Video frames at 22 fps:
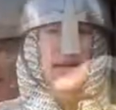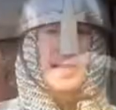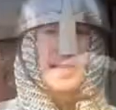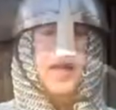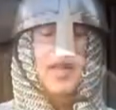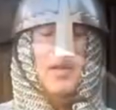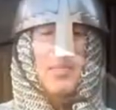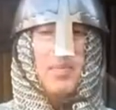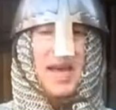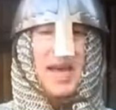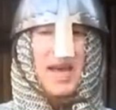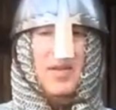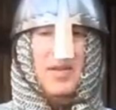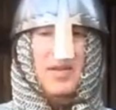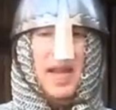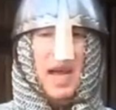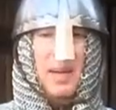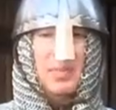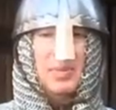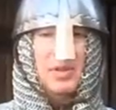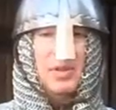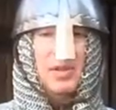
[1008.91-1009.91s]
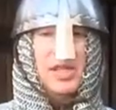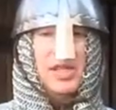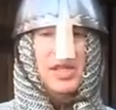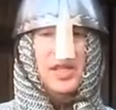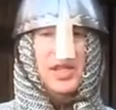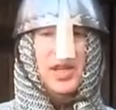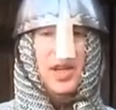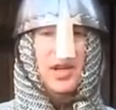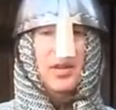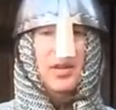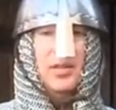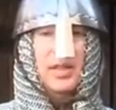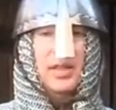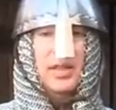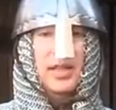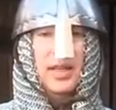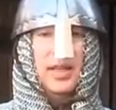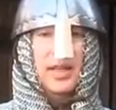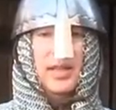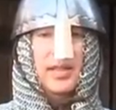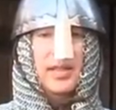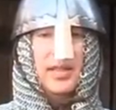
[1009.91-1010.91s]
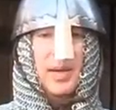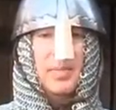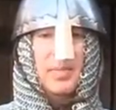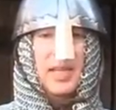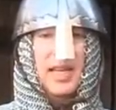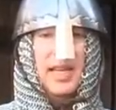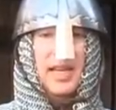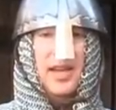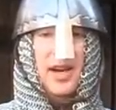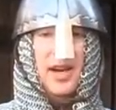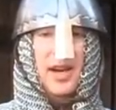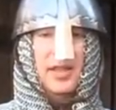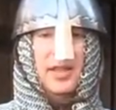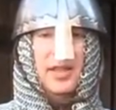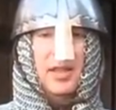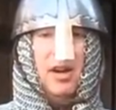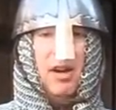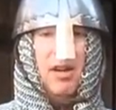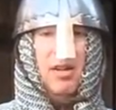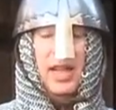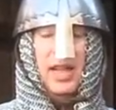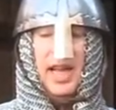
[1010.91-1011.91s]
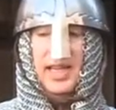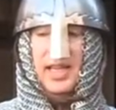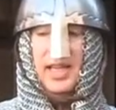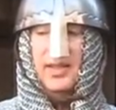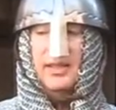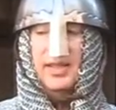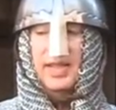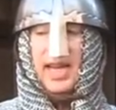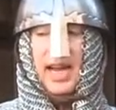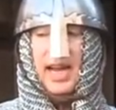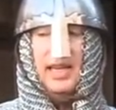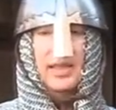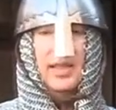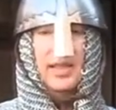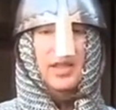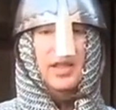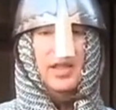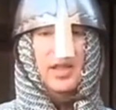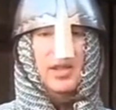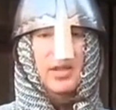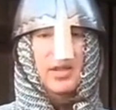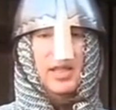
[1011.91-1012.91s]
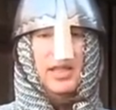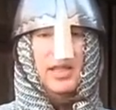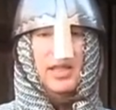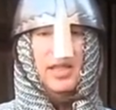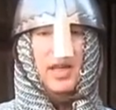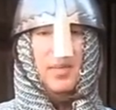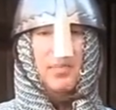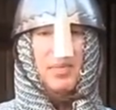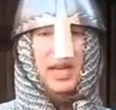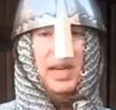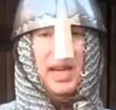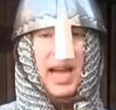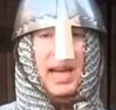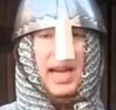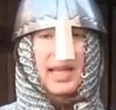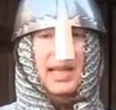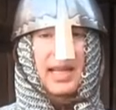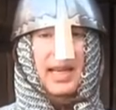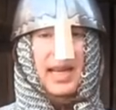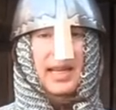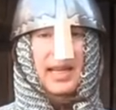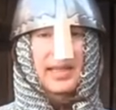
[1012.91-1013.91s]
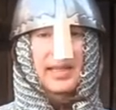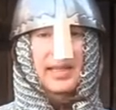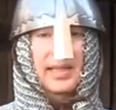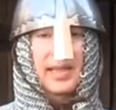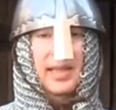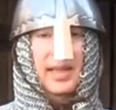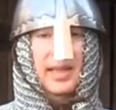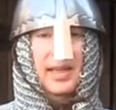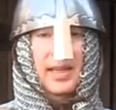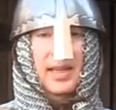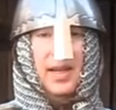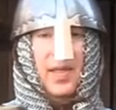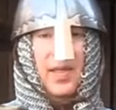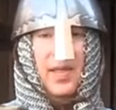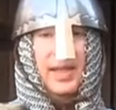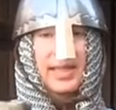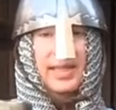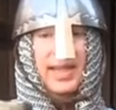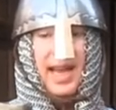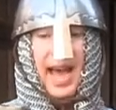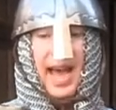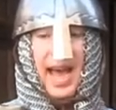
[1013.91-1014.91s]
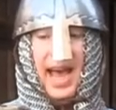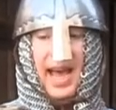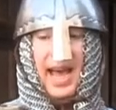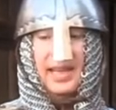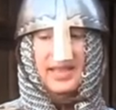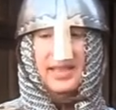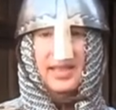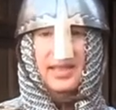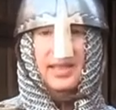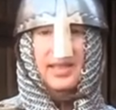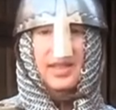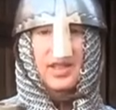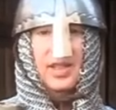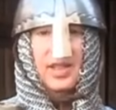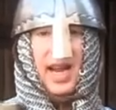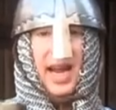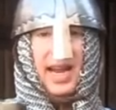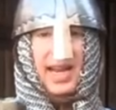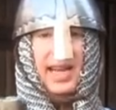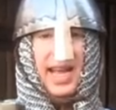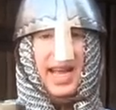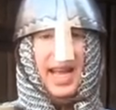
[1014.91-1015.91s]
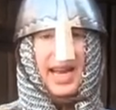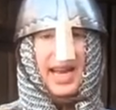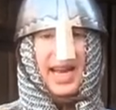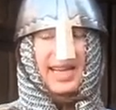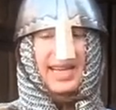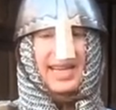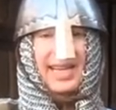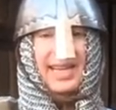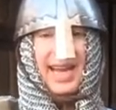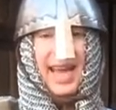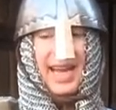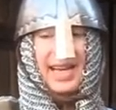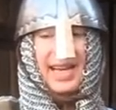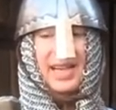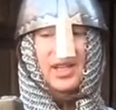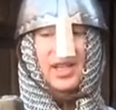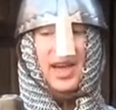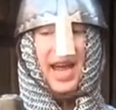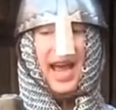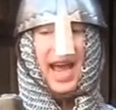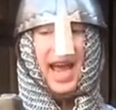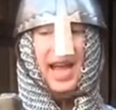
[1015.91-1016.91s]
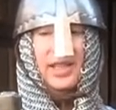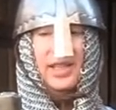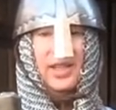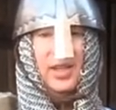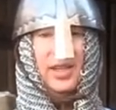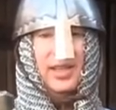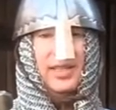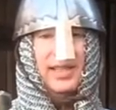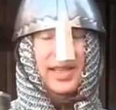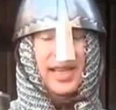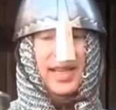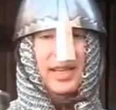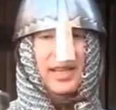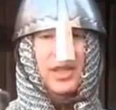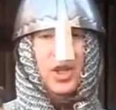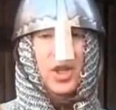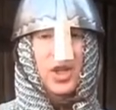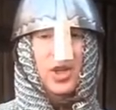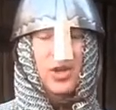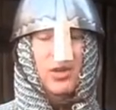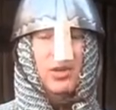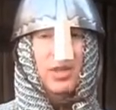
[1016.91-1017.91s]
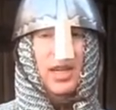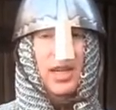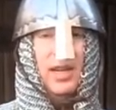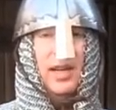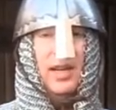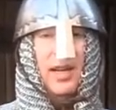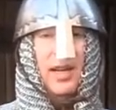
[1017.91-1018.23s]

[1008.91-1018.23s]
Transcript: Now the Bayeux Tapestry shows some of the Huskarl Anglo-Saxons using something like this, this axe, this gigantic Danish axe. You can see it's huge.